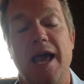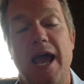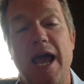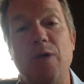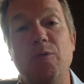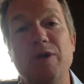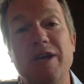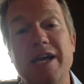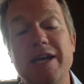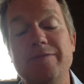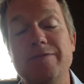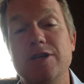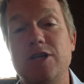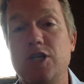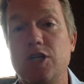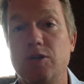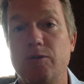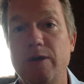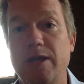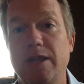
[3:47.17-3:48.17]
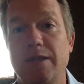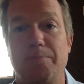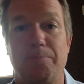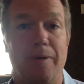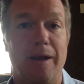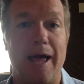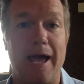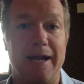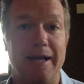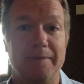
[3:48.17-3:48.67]
And we even treat the
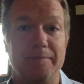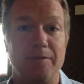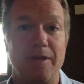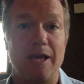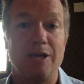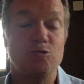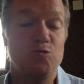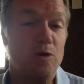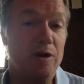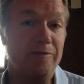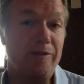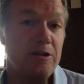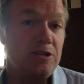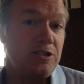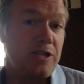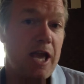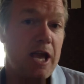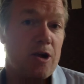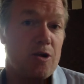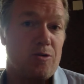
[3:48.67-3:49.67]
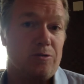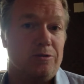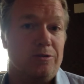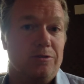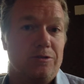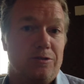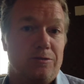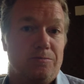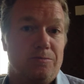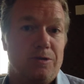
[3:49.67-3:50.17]
planet as one of our
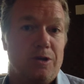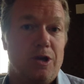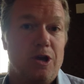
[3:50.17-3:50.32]
stakeholders.